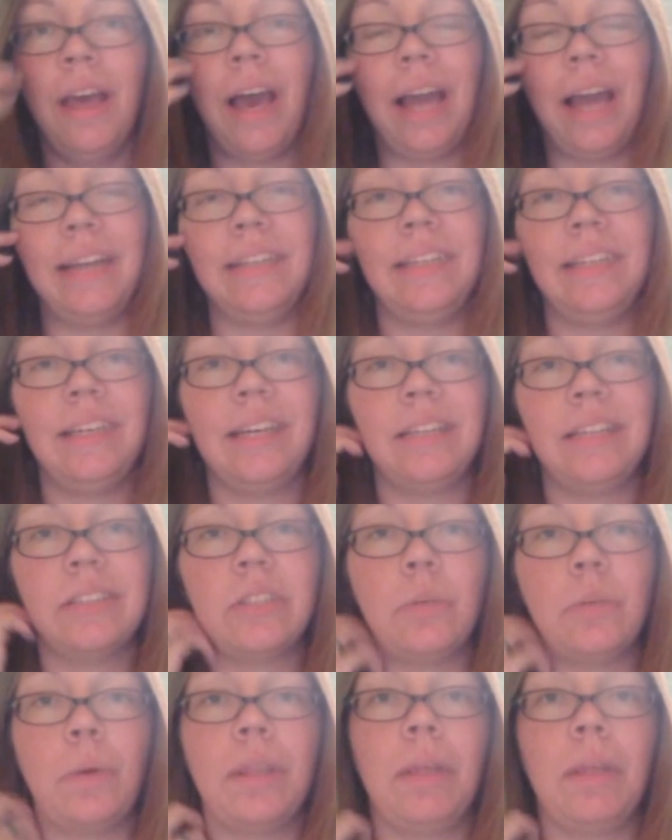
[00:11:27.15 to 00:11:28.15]
idea
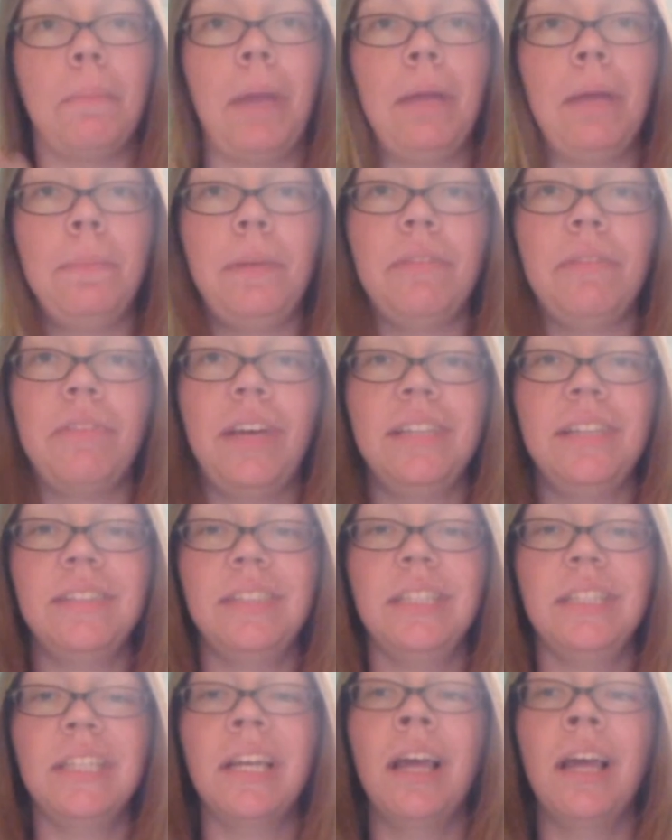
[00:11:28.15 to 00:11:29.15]
as to what they might be
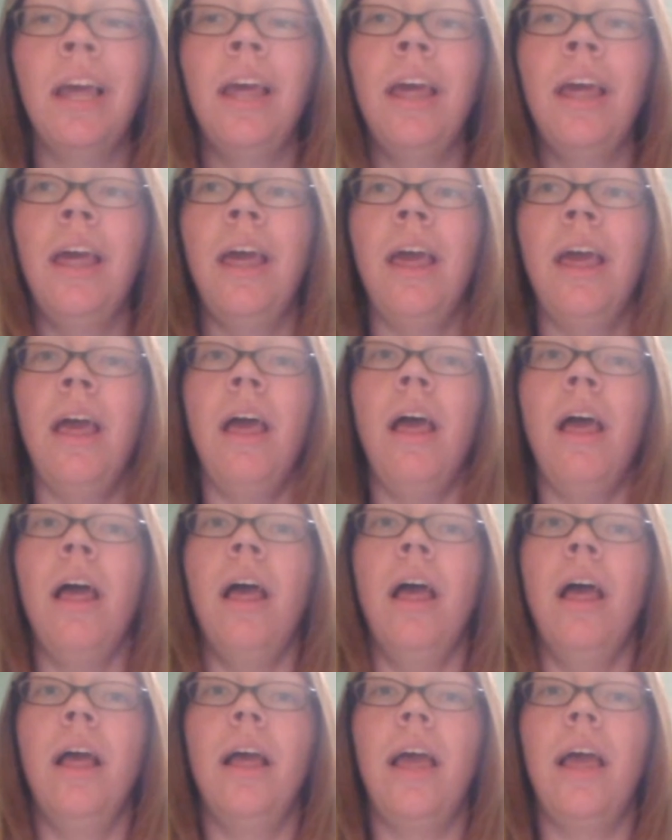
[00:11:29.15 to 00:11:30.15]
facing.
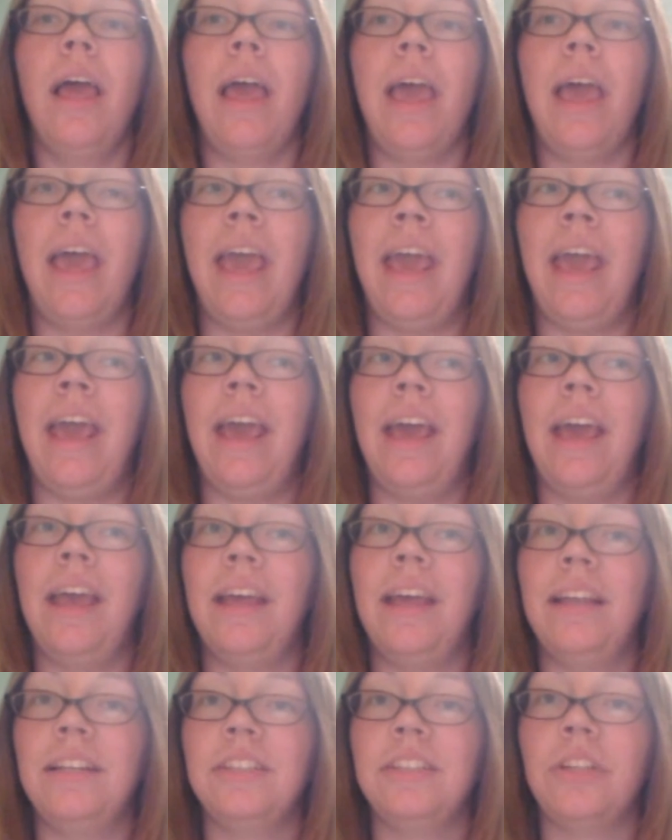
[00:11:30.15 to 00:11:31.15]

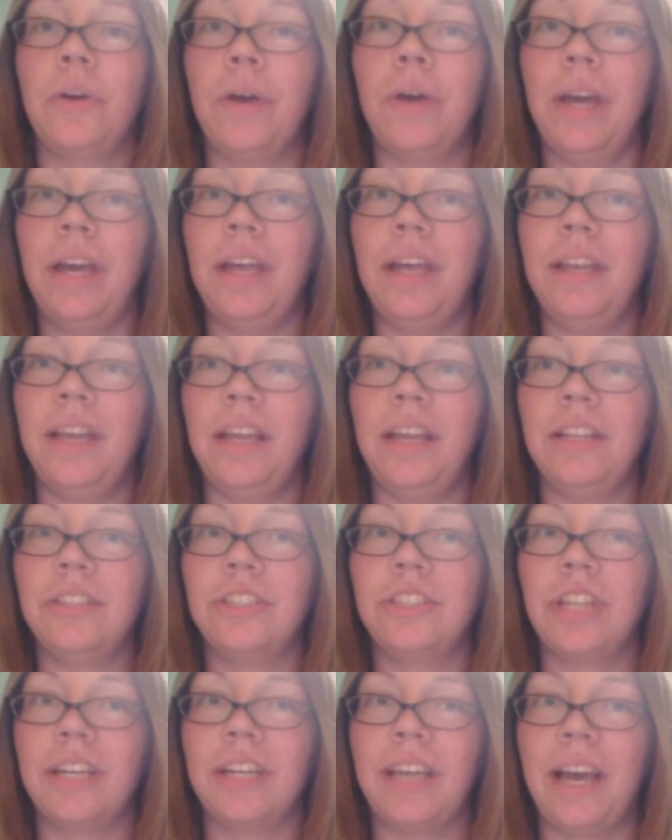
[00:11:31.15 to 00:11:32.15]
And go ahead
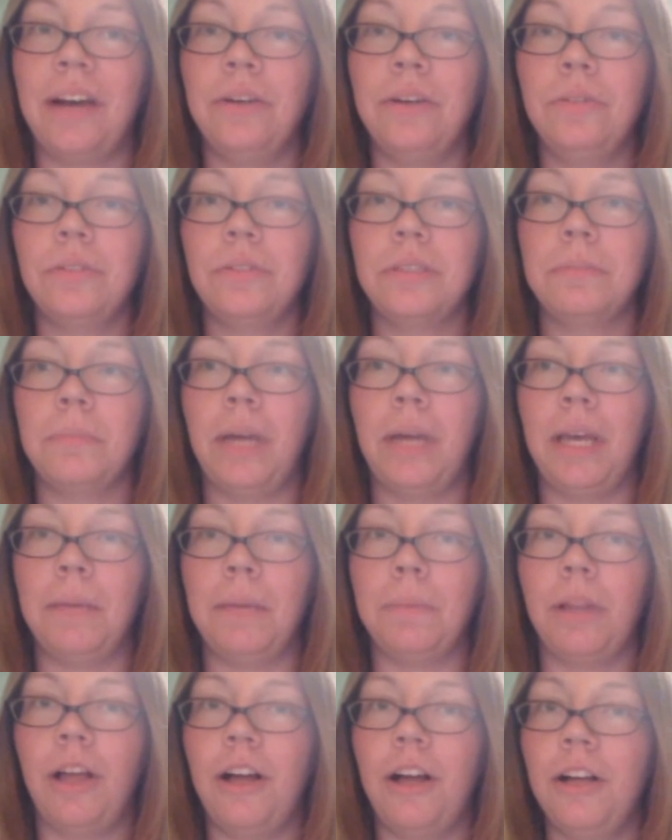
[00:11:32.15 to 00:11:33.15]
and check out my
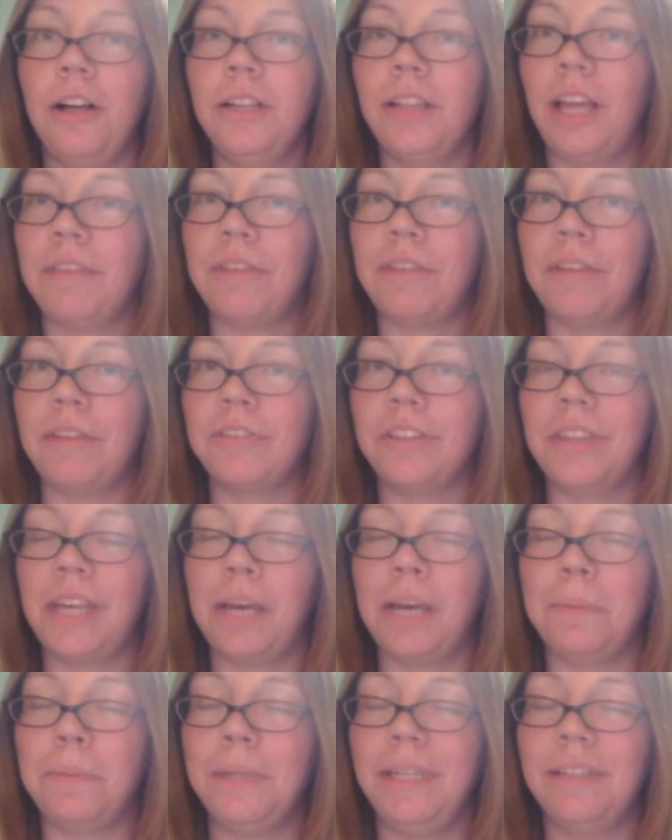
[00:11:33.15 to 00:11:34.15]
blog,
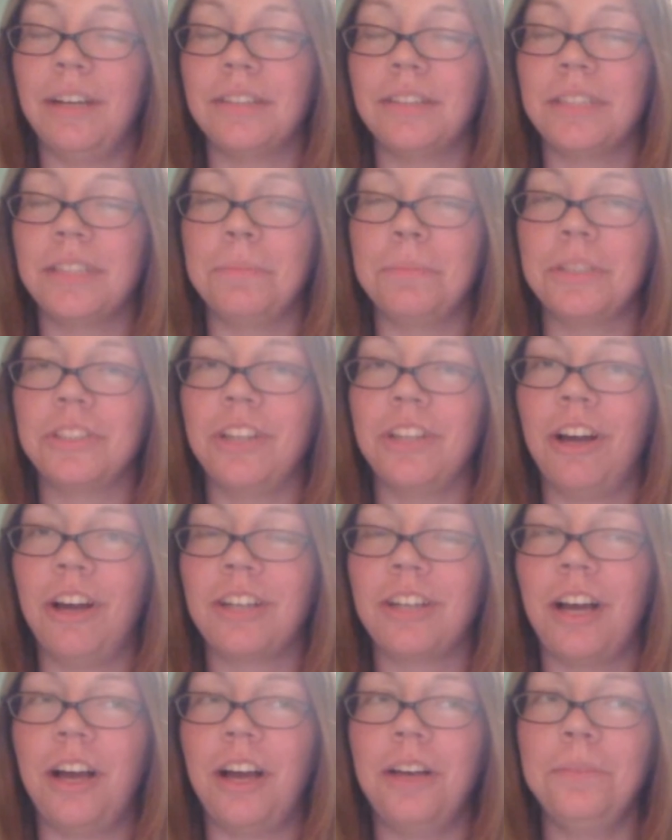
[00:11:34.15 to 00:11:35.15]

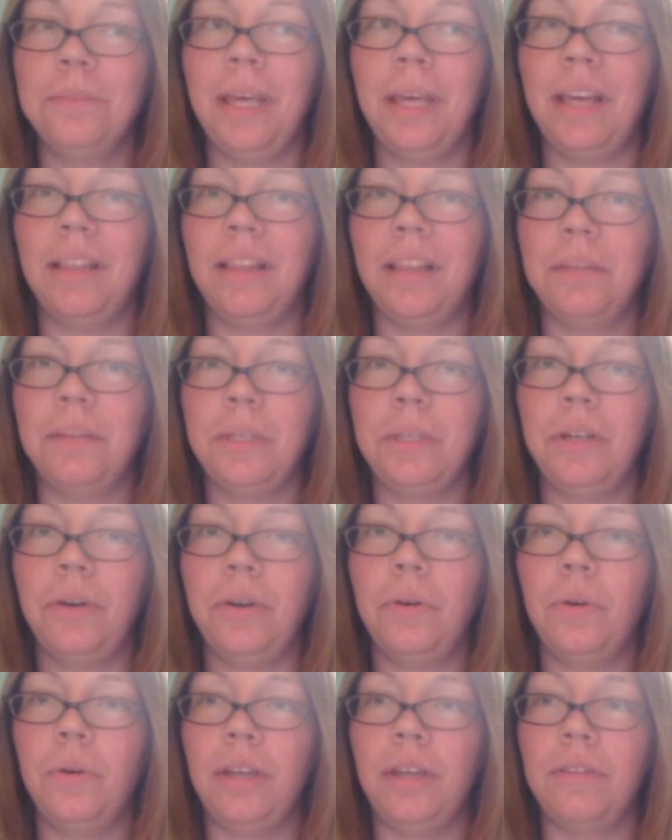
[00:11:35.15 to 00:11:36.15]
lifeaftertheib.tumblr.com, and let me
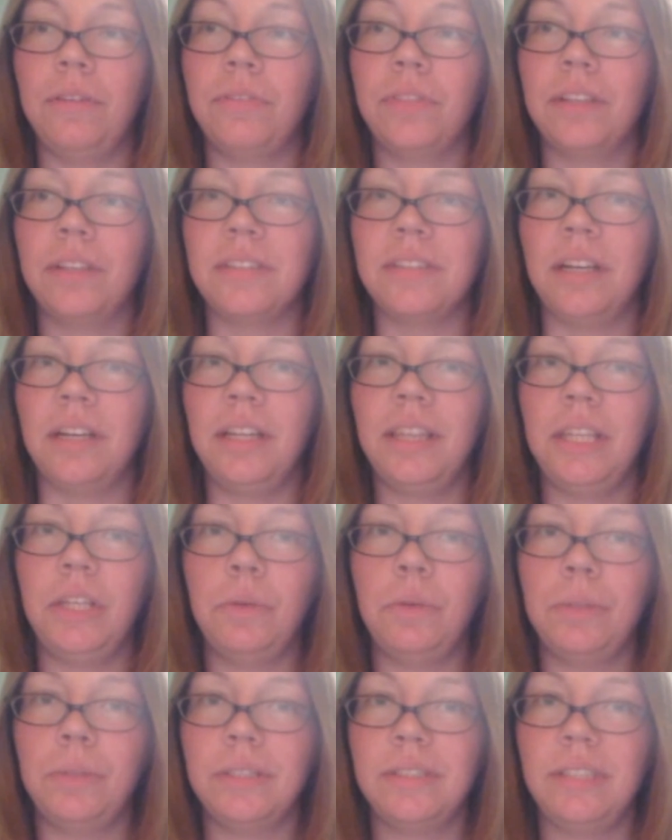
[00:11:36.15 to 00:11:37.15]
know if there's anything
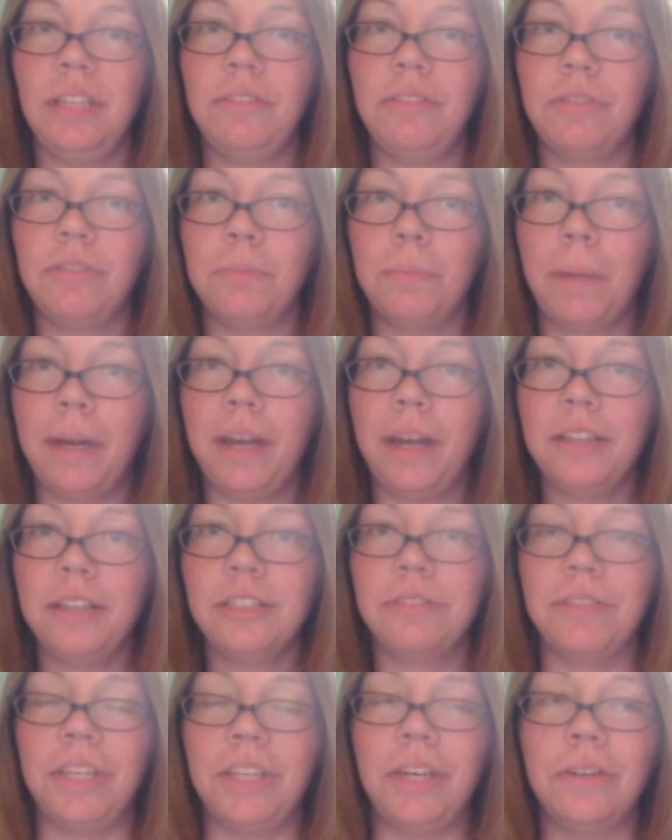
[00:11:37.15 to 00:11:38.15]
you want to see from my
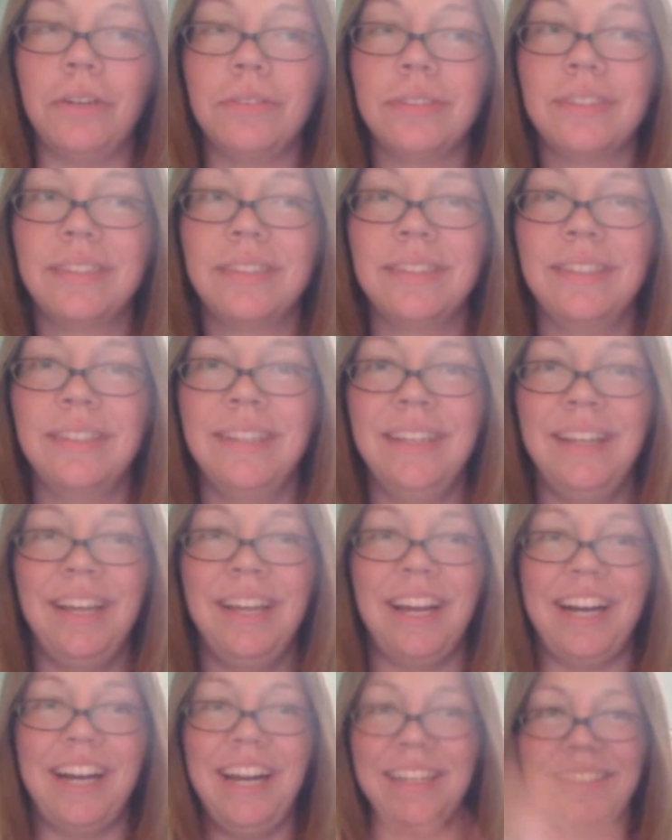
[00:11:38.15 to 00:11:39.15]
next videos.
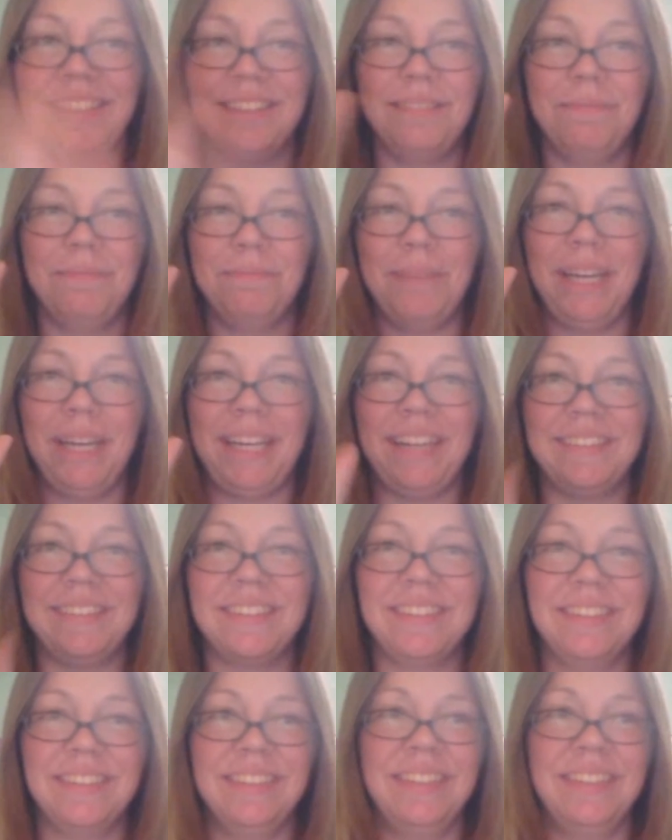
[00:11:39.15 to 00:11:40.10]
All right? Bye, guys.